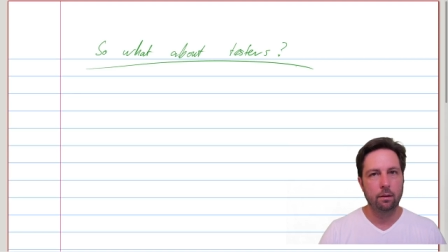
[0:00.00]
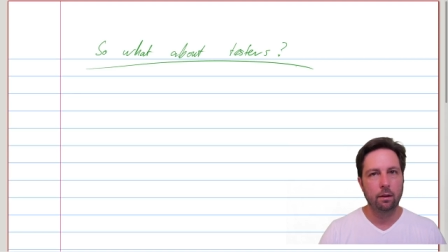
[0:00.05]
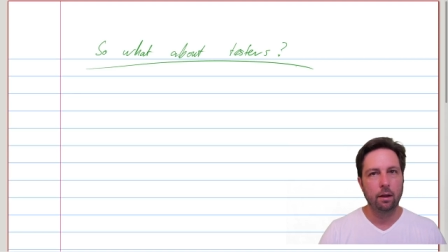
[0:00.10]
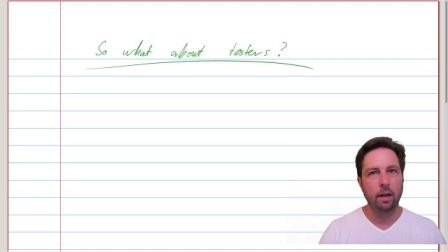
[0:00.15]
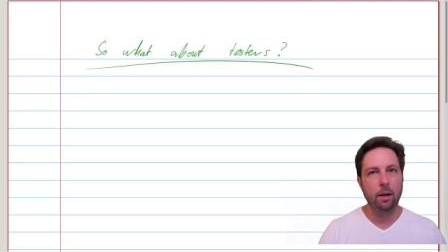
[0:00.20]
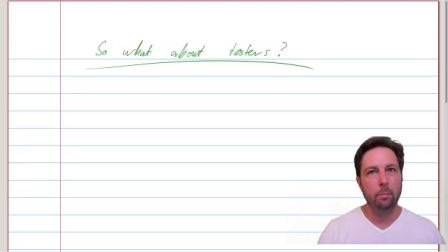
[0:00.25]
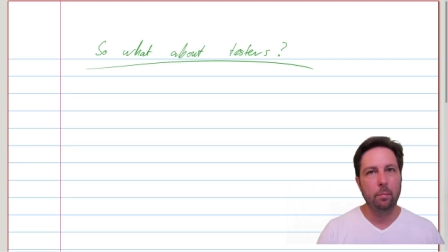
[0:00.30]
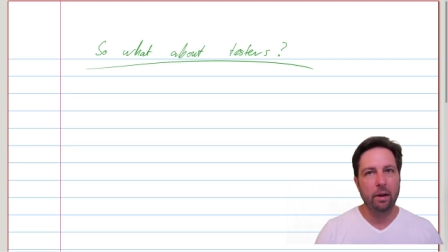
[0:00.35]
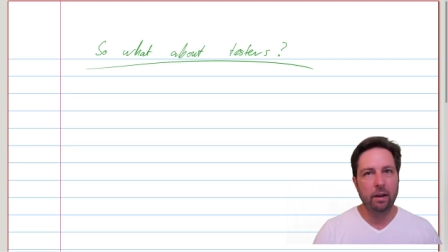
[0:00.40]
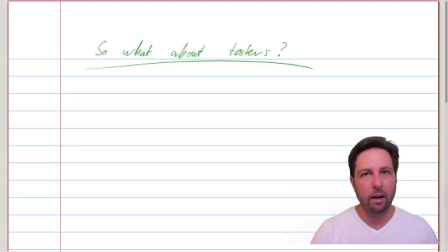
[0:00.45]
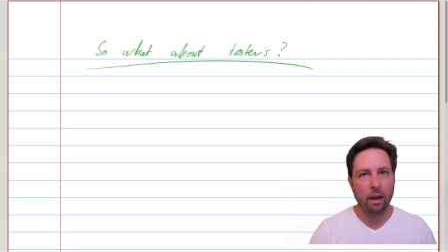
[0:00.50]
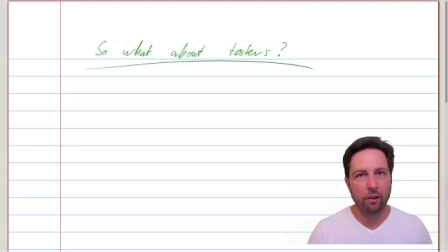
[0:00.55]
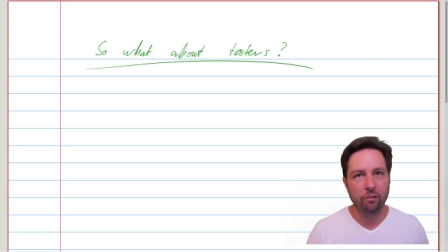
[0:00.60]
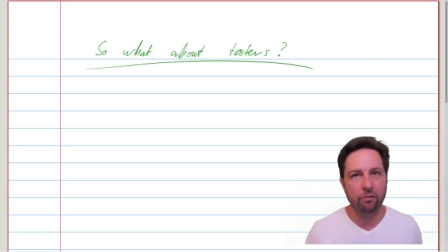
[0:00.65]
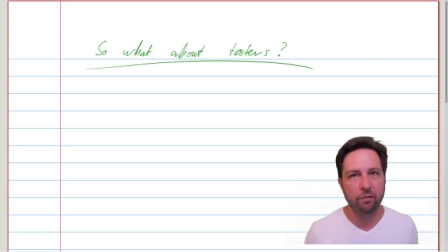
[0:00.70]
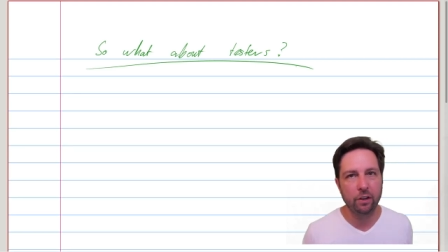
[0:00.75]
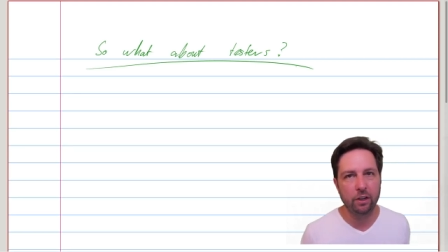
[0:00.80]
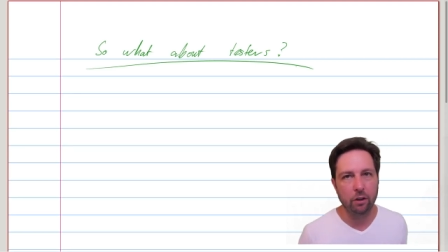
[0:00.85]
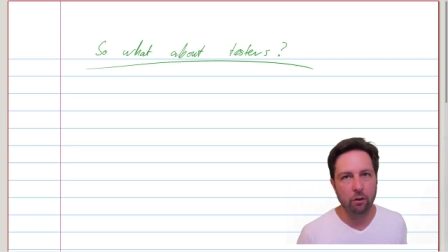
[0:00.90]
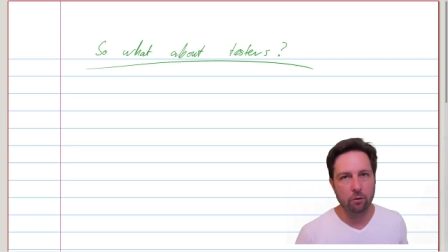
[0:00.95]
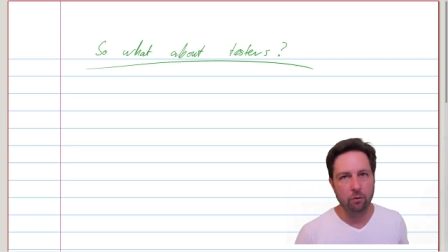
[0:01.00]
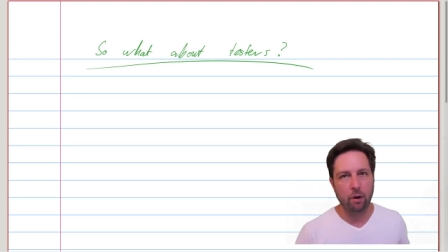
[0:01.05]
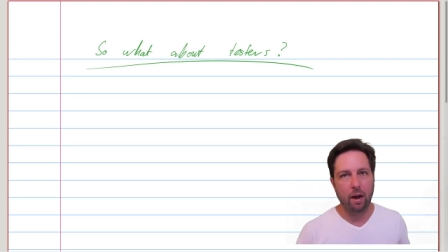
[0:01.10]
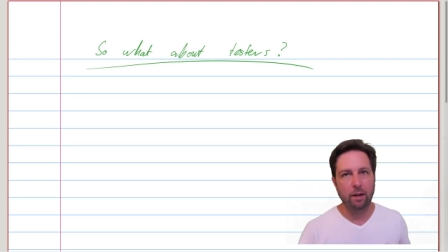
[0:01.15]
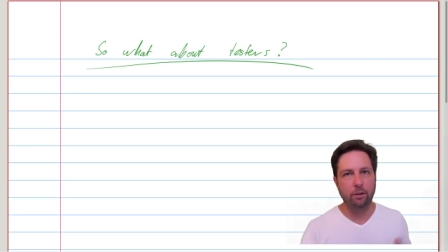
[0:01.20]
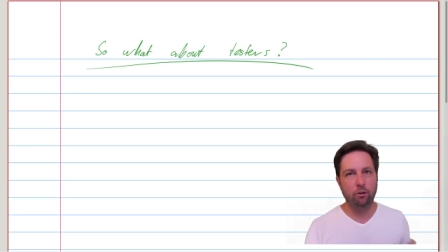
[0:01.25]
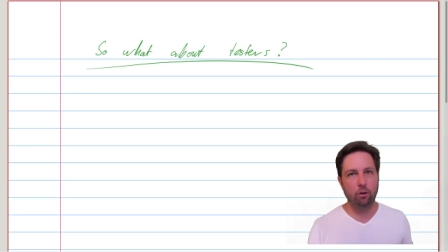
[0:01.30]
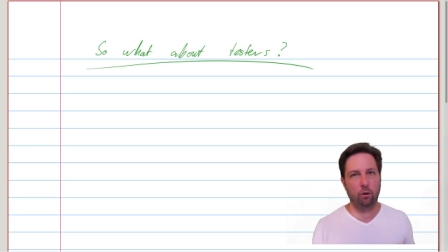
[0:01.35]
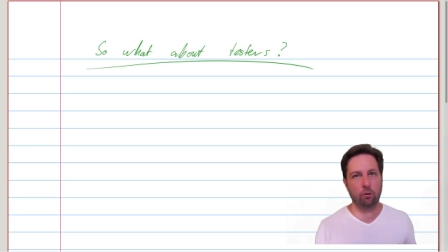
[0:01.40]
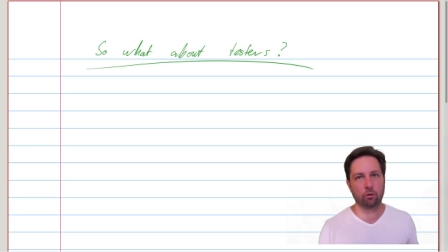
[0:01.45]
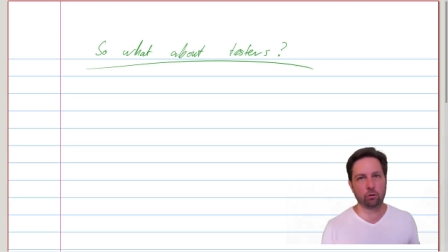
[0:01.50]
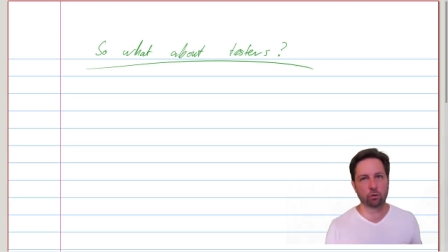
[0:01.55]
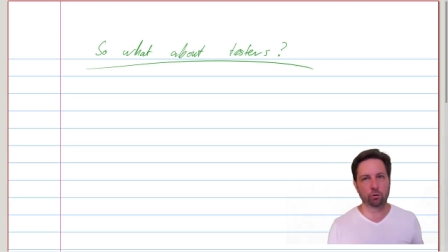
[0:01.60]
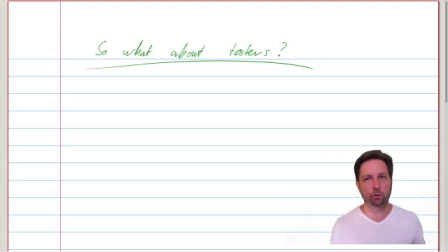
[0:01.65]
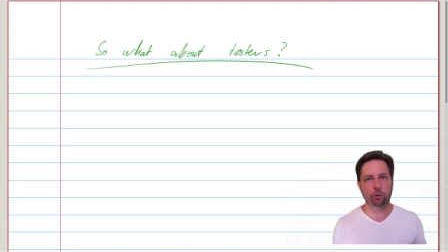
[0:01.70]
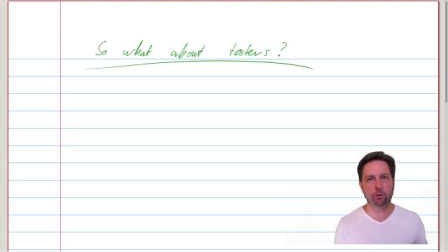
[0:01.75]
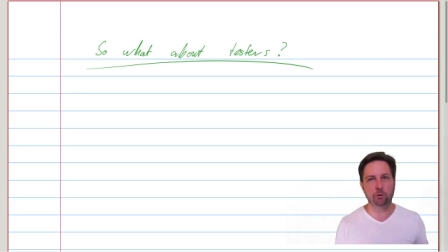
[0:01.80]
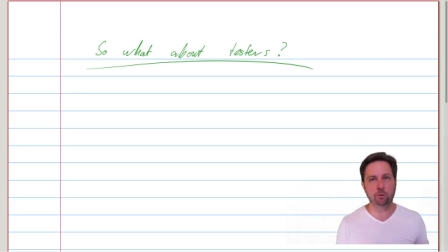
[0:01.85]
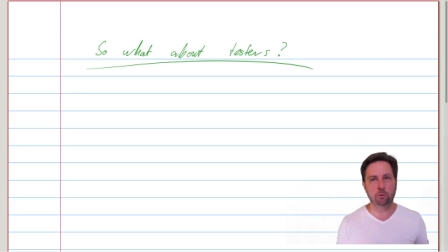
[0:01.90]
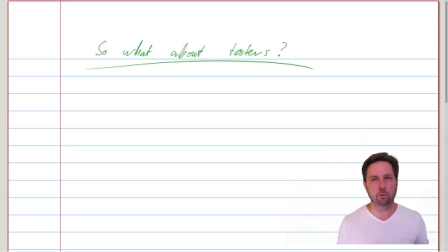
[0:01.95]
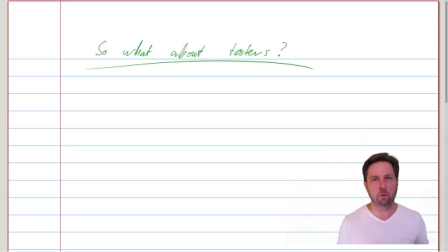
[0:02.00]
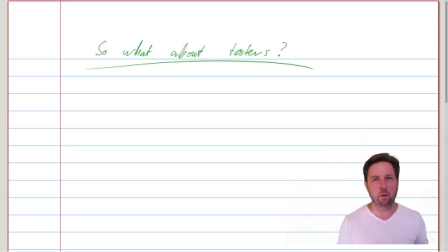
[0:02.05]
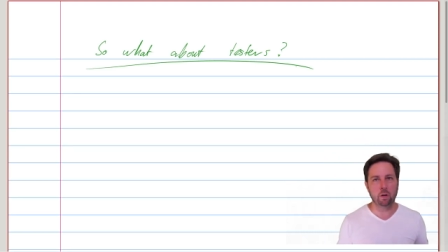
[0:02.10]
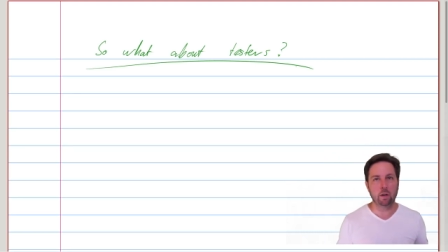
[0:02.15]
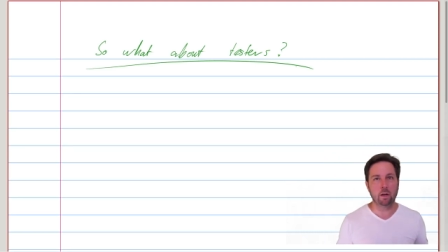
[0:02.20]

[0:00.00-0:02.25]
in my last video, I talked to you